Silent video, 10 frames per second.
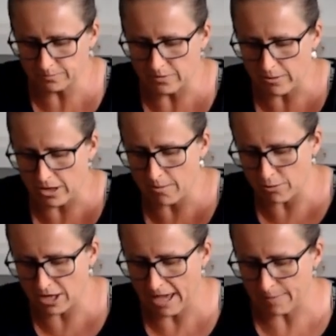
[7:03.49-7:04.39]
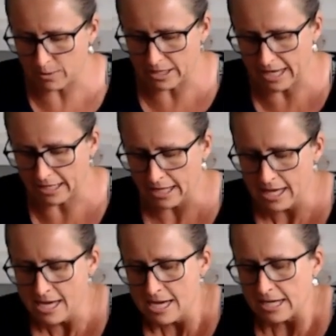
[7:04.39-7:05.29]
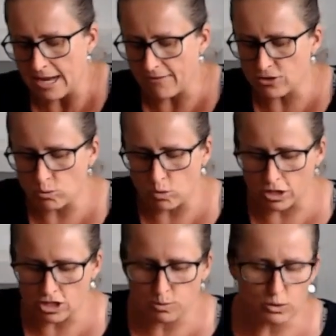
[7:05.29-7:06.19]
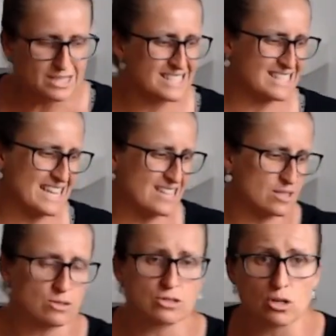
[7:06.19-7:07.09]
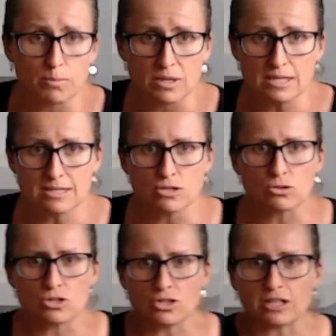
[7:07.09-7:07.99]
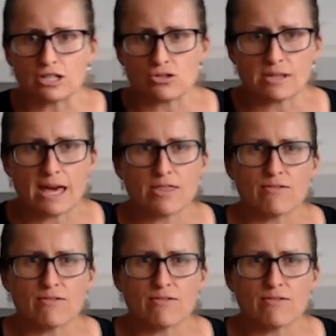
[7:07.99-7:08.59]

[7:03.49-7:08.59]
There we go, I'm pretty happy with that. Now, if you wanted to put seeds on top of this, you could certainly do that.